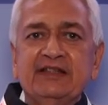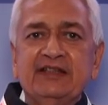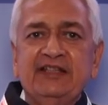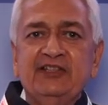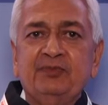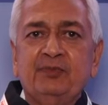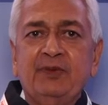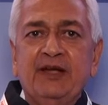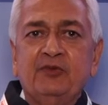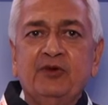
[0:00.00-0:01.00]
This
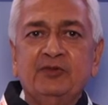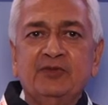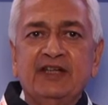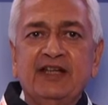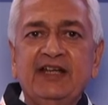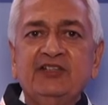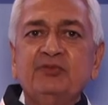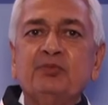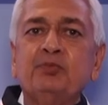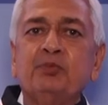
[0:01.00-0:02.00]
platform
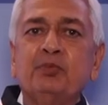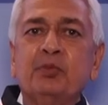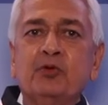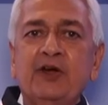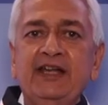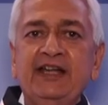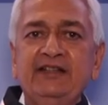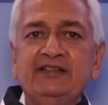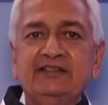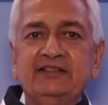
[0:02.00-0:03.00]
has
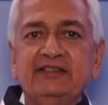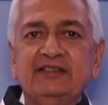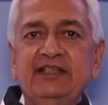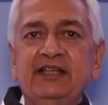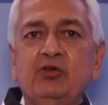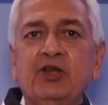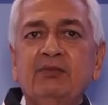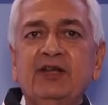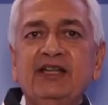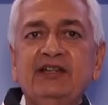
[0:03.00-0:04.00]
provided the
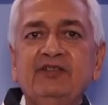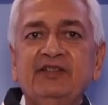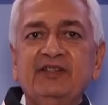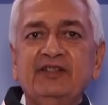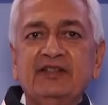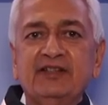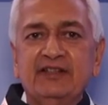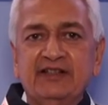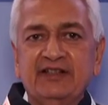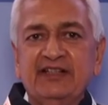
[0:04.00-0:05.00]
collaborative
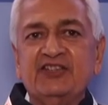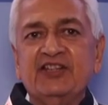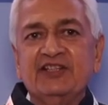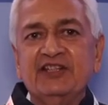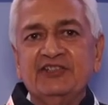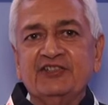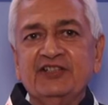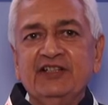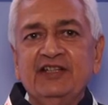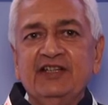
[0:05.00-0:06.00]
discussions
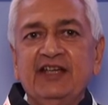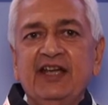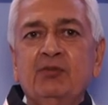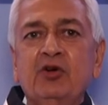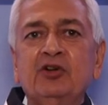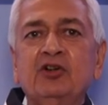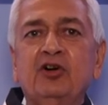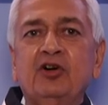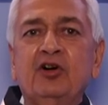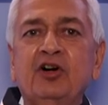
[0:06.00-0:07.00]
among
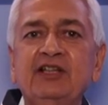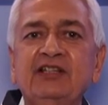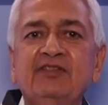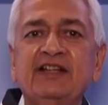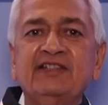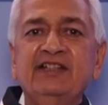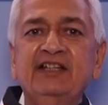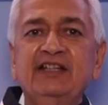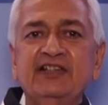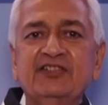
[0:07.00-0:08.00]
all the vaccine
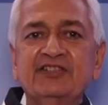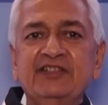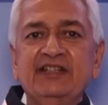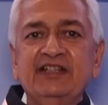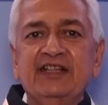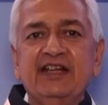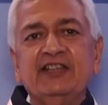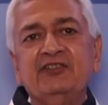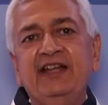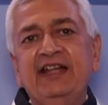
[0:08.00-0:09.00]
leaders
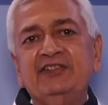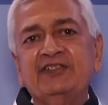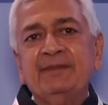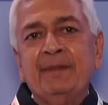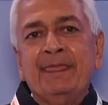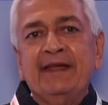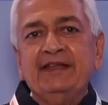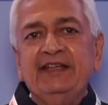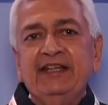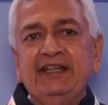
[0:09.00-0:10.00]
as well as
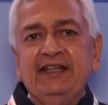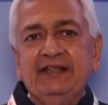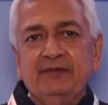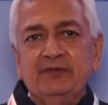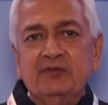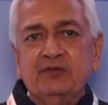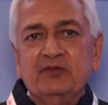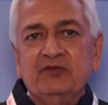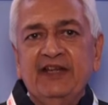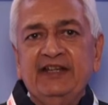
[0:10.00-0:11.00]
the
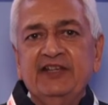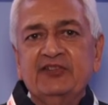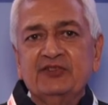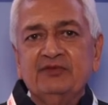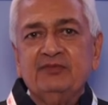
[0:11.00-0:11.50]
various